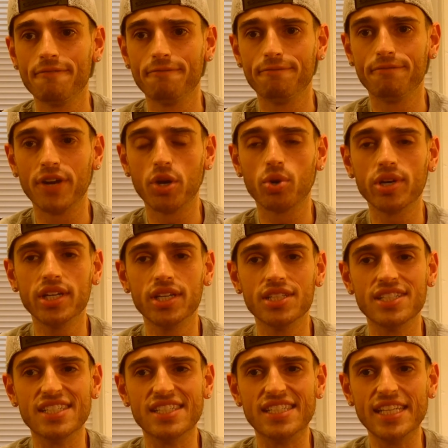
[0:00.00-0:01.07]

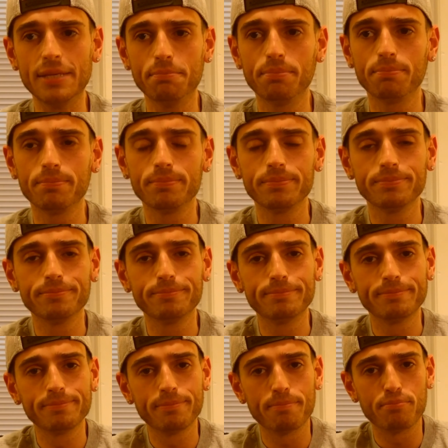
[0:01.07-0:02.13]
very deep,
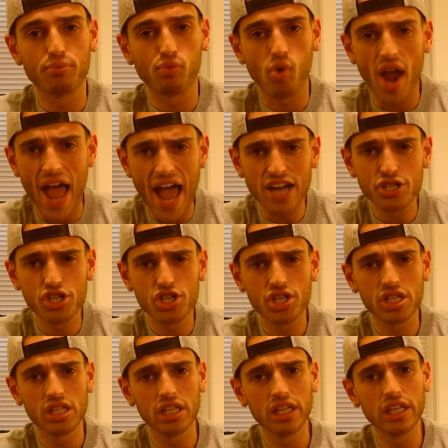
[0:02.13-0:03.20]
brash,
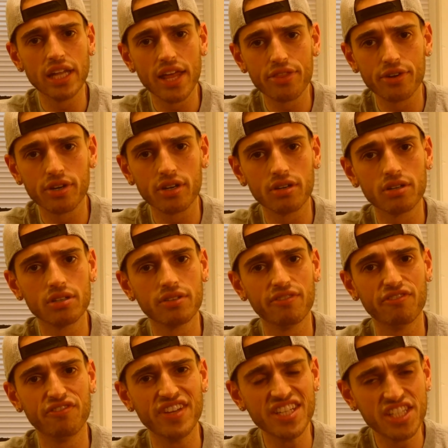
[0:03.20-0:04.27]
leather,
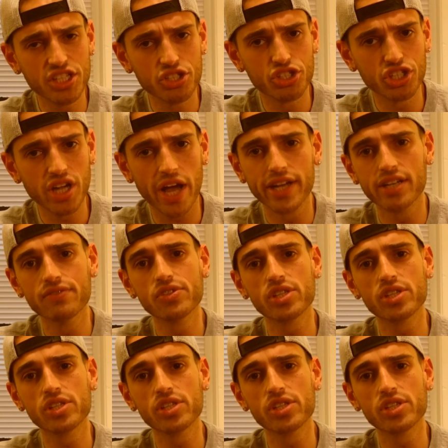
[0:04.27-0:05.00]
vintage kind of